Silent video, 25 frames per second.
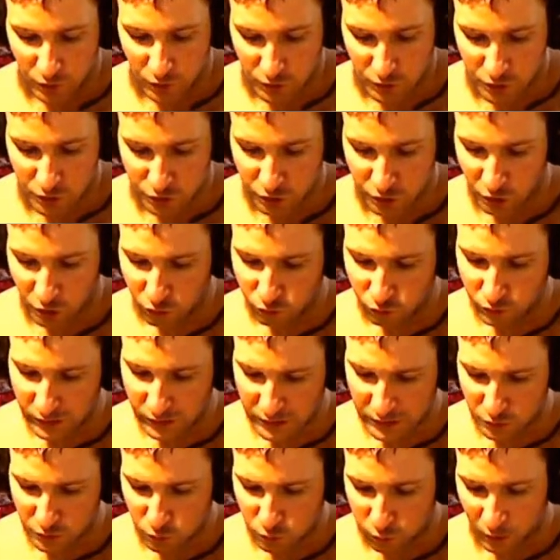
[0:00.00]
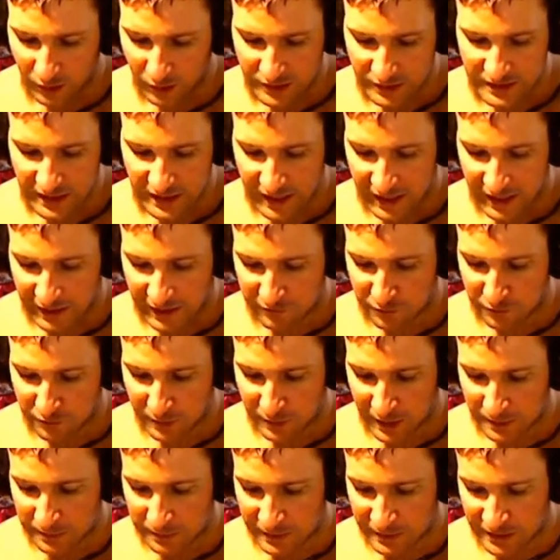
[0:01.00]
You don't really want to have, in
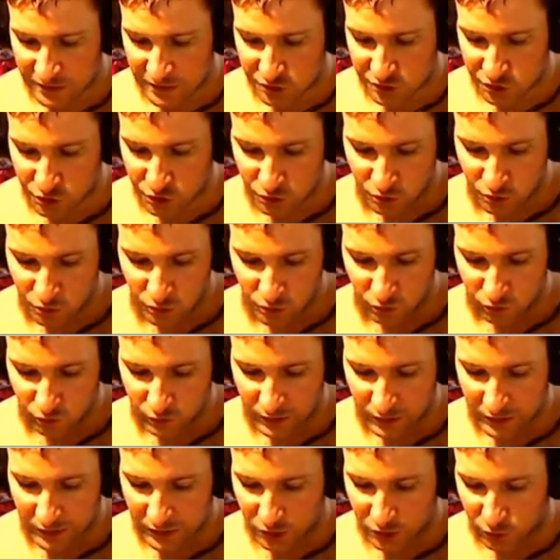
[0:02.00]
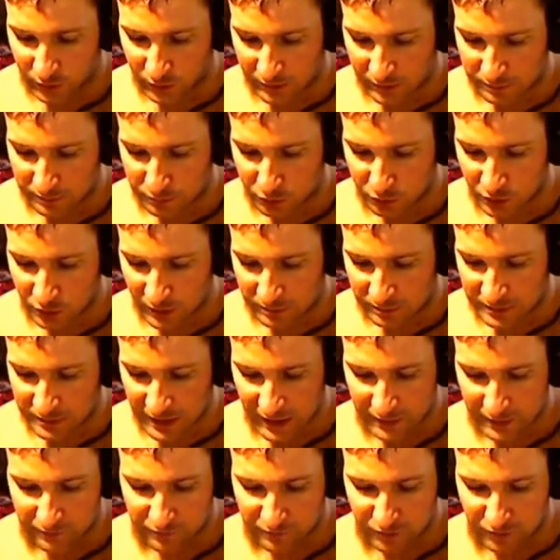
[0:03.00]
my opinion, 2 really quick boot up
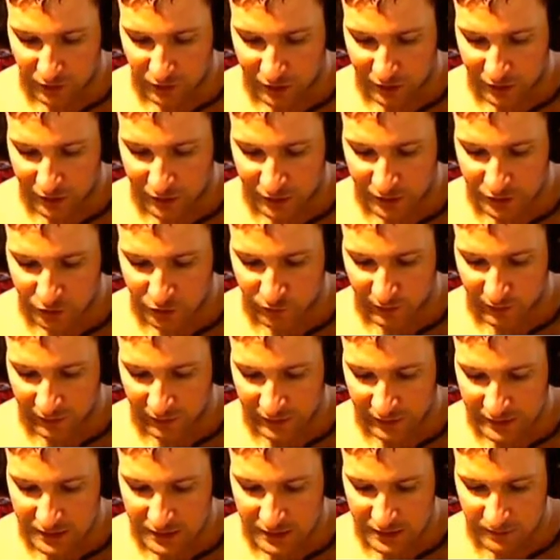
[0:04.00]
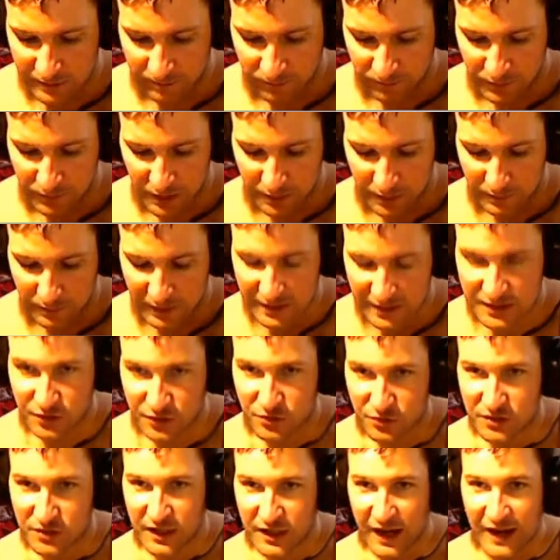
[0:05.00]
time on your relics, because
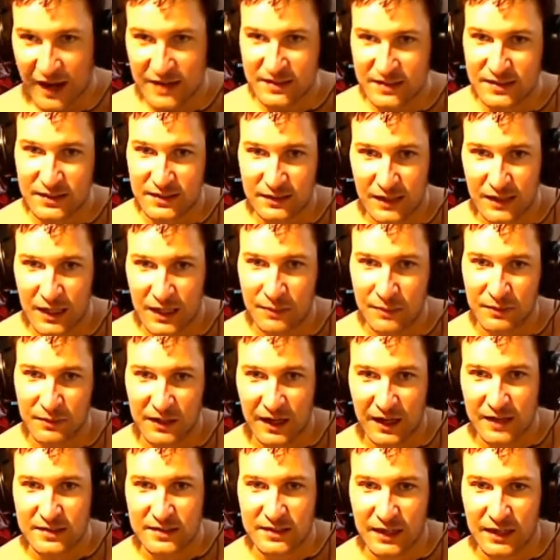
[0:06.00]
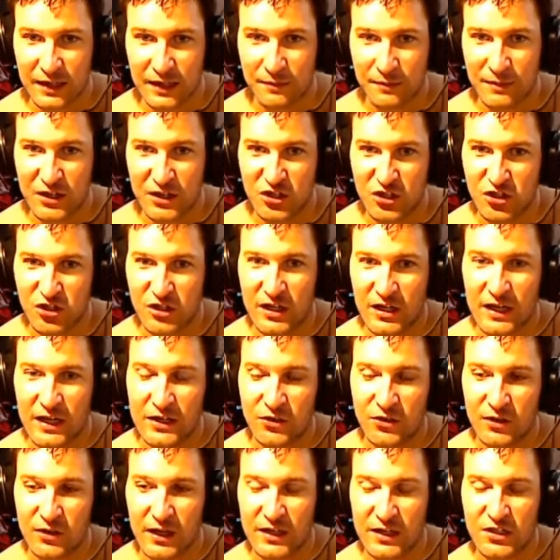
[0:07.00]
there's casting time and casting animation, and
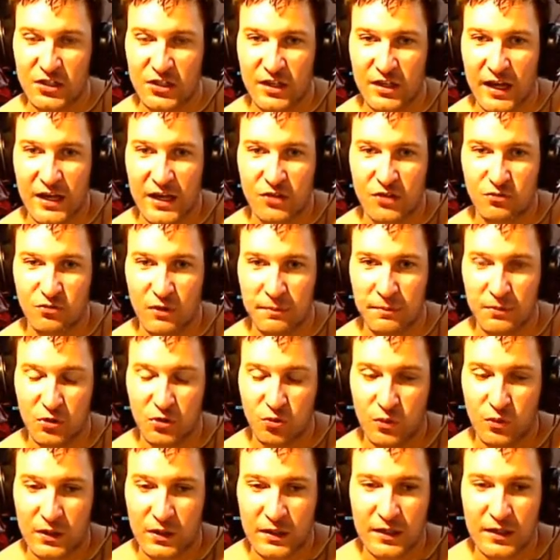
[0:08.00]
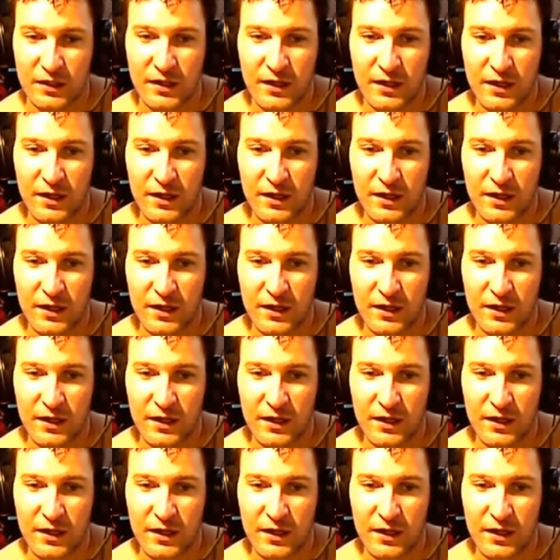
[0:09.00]
you can't just cast right between,